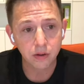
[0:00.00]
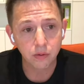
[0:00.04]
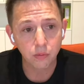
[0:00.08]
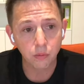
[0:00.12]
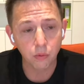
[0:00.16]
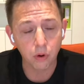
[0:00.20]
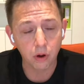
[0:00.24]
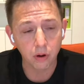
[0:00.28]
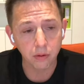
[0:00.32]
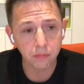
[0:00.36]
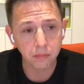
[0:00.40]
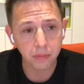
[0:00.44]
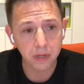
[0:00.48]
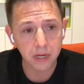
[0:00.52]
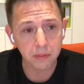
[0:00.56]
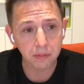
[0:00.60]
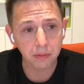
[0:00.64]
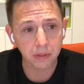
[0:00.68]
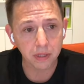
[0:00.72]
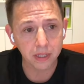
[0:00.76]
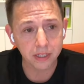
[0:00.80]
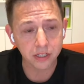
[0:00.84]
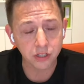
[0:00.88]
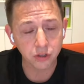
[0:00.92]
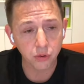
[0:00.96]
what
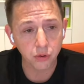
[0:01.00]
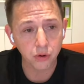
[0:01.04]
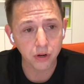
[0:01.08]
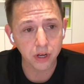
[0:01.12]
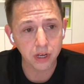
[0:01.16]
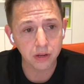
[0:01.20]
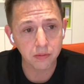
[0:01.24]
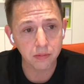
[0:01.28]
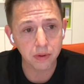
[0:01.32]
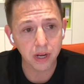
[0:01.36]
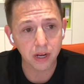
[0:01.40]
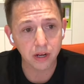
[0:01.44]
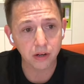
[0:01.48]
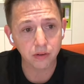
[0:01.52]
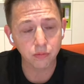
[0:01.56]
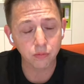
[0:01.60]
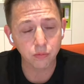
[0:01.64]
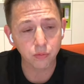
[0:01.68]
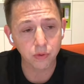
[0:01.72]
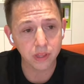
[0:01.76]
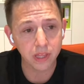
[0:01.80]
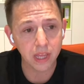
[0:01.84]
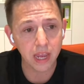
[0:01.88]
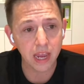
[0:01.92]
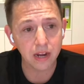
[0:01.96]
people are talking about
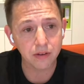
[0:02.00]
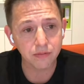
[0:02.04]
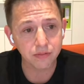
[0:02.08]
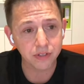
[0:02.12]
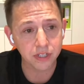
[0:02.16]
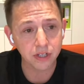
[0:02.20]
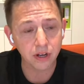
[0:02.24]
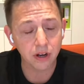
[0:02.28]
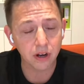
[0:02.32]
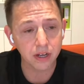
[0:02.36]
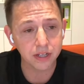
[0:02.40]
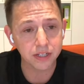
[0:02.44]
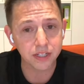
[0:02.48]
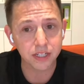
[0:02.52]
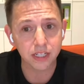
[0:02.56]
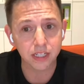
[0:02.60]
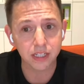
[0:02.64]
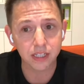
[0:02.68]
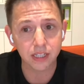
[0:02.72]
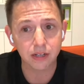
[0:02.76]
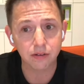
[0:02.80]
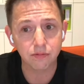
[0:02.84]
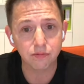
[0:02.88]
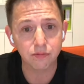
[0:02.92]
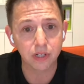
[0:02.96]
with advertising
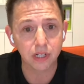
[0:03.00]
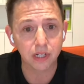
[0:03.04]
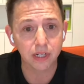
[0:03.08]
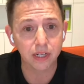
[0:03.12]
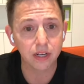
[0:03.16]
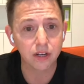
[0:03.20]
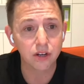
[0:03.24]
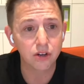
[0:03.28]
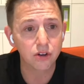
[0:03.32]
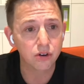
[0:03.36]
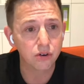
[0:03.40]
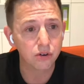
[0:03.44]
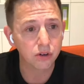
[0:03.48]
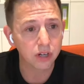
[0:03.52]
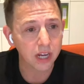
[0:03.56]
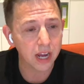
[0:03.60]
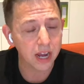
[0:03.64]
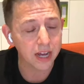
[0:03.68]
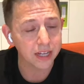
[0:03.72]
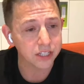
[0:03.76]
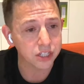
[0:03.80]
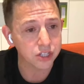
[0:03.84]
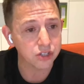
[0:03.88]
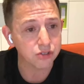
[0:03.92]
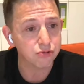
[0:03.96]
that really
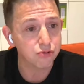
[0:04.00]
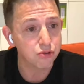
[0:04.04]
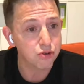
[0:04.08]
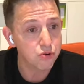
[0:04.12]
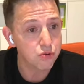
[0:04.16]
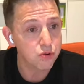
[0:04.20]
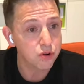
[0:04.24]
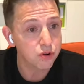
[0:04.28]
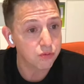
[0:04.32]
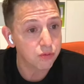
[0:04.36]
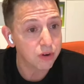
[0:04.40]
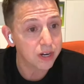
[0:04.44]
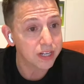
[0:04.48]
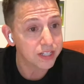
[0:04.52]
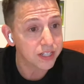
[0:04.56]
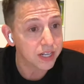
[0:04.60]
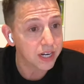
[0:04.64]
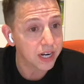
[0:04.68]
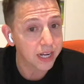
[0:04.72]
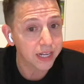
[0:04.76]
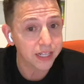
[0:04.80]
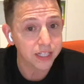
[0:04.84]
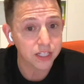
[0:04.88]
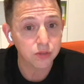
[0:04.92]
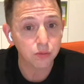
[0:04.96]
cuts through and
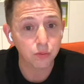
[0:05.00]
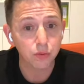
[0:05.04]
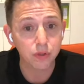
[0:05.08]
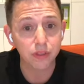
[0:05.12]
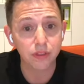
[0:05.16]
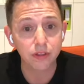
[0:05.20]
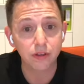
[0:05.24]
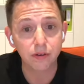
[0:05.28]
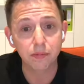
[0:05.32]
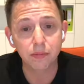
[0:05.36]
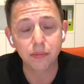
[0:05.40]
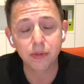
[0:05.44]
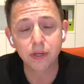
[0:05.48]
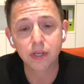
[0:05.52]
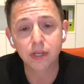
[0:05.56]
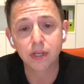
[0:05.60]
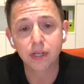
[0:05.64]
resonates with them.